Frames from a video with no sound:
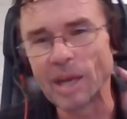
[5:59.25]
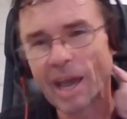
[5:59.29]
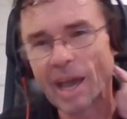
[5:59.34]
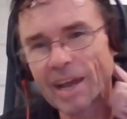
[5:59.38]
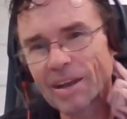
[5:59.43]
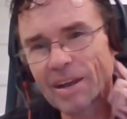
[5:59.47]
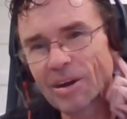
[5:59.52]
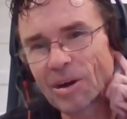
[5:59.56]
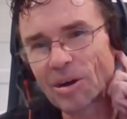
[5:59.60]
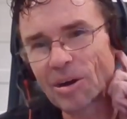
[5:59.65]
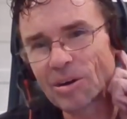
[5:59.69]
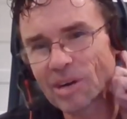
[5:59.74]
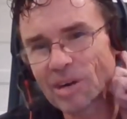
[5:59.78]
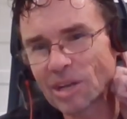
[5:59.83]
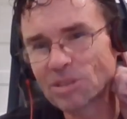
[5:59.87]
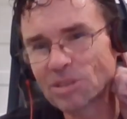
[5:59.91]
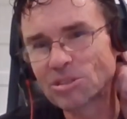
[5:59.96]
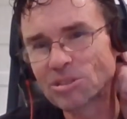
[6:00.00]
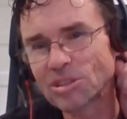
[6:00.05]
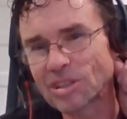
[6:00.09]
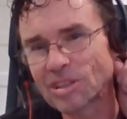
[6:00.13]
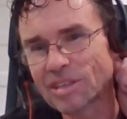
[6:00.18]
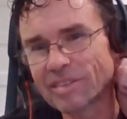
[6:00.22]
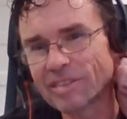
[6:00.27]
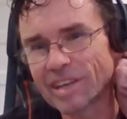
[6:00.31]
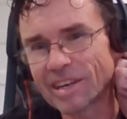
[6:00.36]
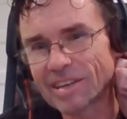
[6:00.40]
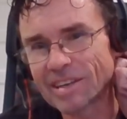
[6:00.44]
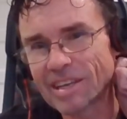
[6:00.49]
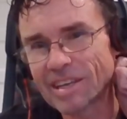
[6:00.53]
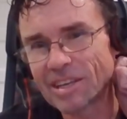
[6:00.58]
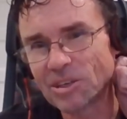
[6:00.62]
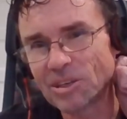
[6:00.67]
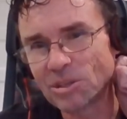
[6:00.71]
Idaho, and I used to live in
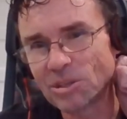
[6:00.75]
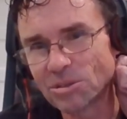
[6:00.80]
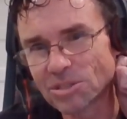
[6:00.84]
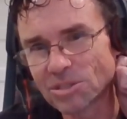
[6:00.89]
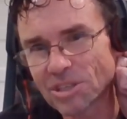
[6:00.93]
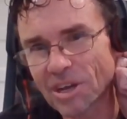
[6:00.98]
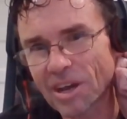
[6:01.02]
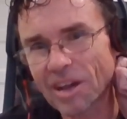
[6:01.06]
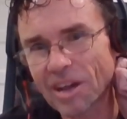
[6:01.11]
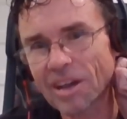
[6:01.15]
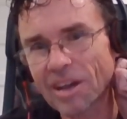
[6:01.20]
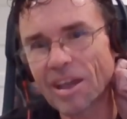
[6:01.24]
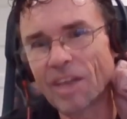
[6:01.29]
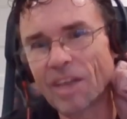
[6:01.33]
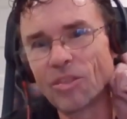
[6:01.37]
in Utah.